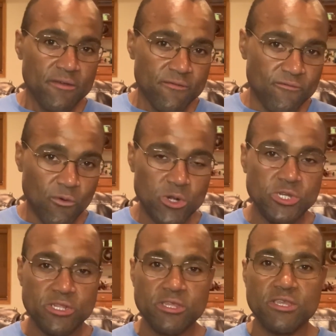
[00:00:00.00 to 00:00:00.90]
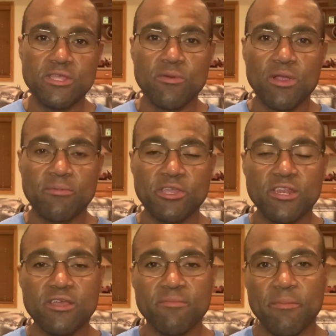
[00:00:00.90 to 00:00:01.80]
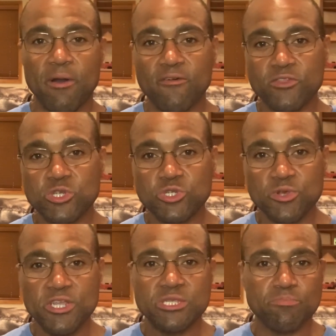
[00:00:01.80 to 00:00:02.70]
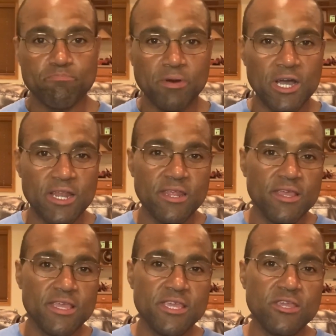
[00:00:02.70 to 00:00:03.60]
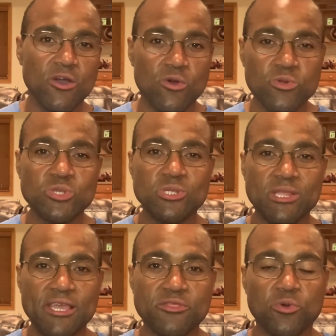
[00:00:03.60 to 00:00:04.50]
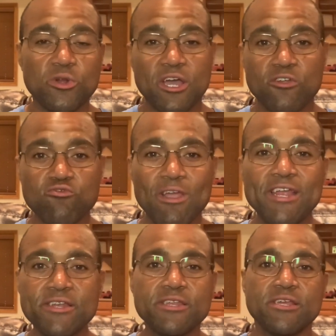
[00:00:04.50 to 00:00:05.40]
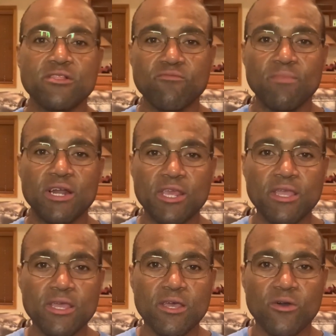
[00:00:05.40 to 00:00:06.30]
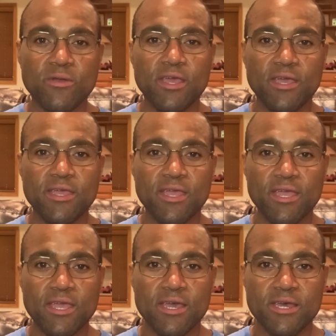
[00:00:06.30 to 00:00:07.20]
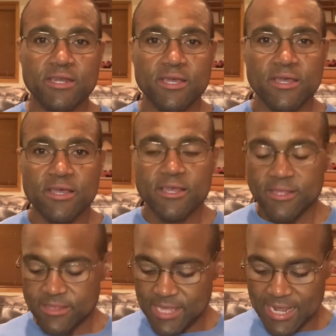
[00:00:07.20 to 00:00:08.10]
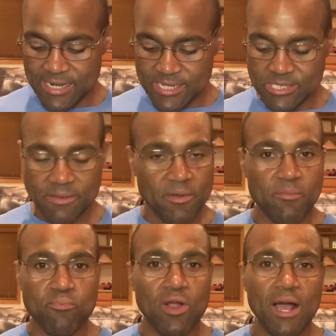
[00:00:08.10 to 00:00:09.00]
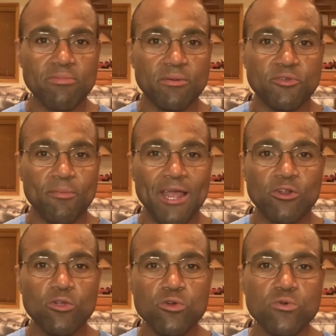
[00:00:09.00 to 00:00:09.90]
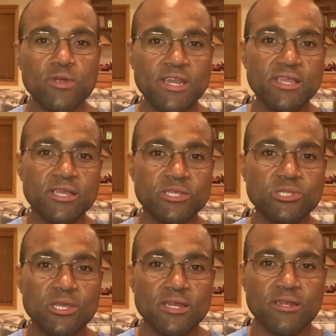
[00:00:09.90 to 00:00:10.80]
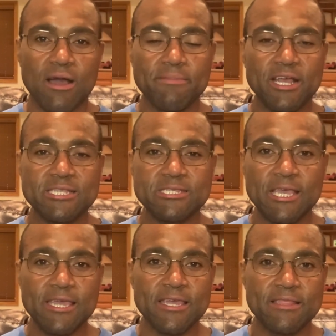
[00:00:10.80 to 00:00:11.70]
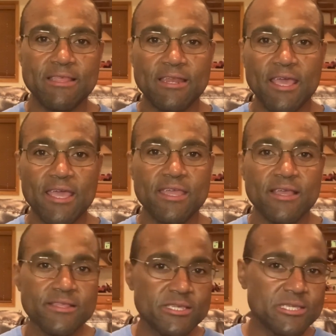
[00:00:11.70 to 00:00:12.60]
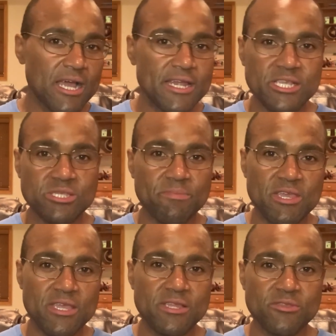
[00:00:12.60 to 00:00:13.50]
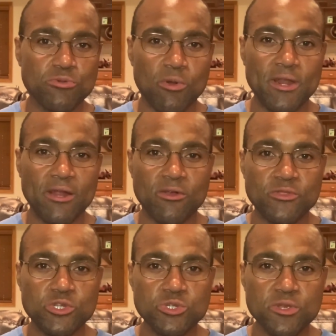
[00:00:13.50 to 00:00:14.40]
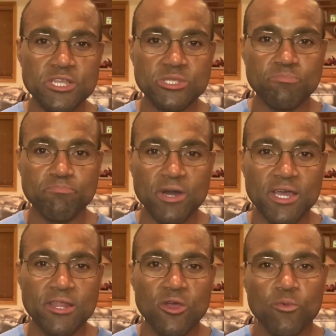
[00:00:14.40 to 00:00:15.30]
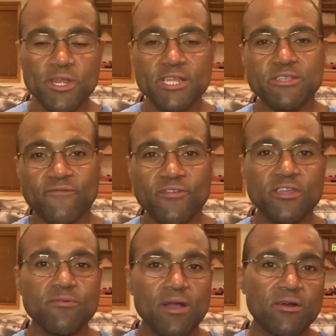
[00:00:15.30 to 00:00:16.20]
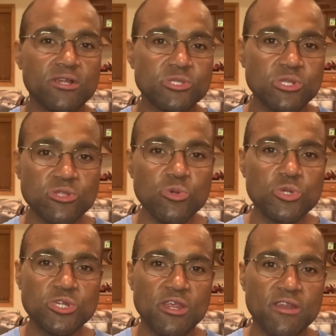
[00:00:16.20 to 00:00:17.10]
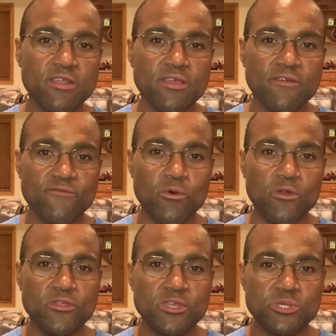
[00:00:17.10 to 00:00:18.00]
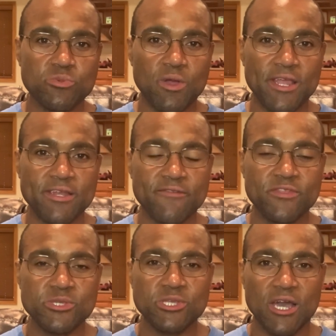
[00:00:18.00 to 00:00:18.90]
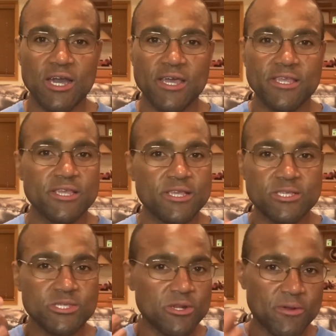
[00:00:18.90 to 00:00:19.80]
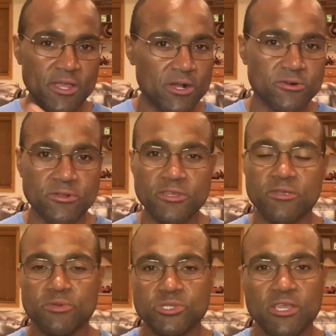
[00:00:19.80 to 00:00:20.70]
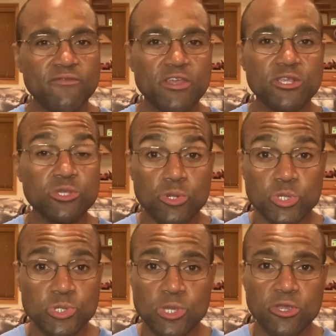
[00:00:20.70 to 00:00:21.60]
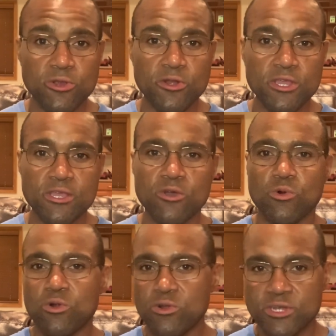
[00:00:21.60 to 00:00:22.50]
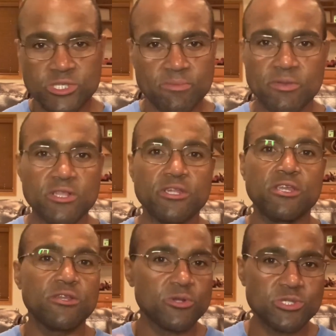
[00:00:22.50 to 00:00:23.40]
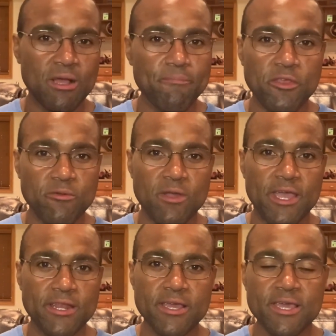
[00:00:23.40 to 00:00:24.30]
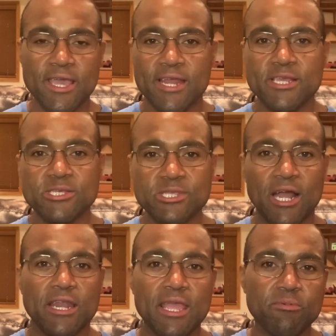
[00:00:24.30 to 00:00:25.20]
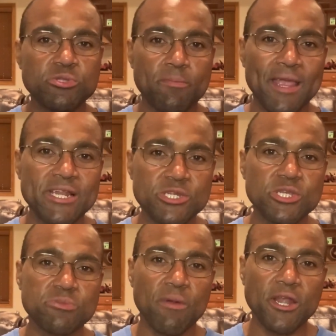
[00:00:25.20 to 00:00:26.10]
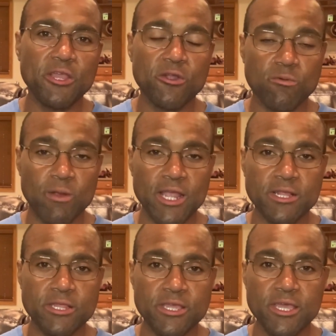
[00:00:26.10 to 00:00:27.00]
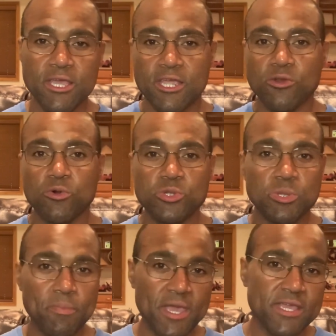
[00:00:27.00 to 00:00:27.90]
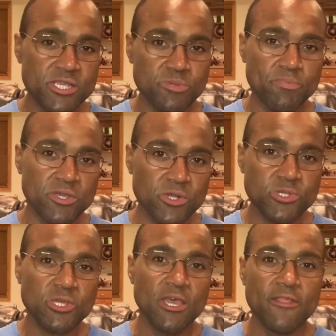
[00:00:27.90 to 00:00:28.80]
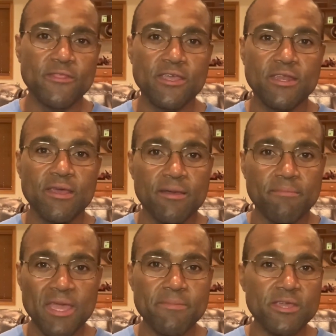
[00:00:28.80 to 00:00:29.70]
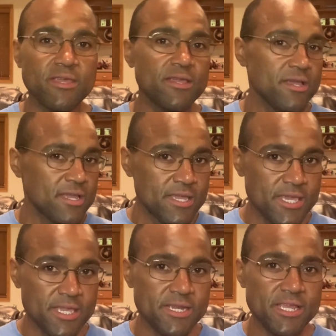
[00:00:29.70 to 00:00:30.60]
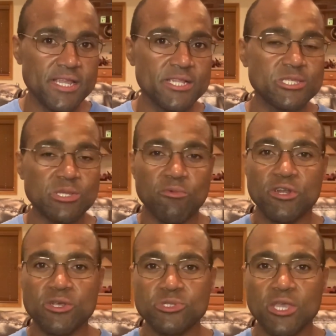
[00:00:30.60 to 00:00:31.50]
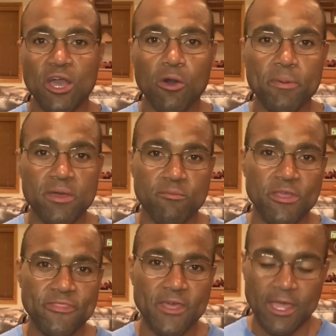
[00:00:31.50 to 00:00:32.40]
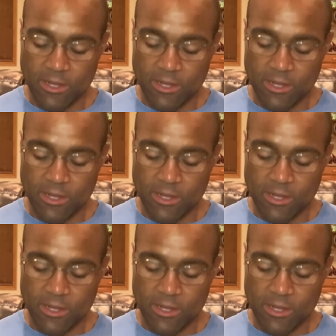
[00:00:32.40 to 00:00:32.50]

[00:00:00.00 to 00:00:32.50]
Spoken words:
fortunately, they were able to get him up off of the streets, but he owes his landlord a great deal of money, okay? And that is a problem, no matter who it is. Now, I'm not saying that, hey, this guy needs to be thrown out on the streets, but we need to figure out a solution for this, right? And if this guy is, you know, elderly, receiving Social Security or disability or something, right, and he's not able to manage his money correctly in order to pay his bills, then maybe he needs someone else to help him with that,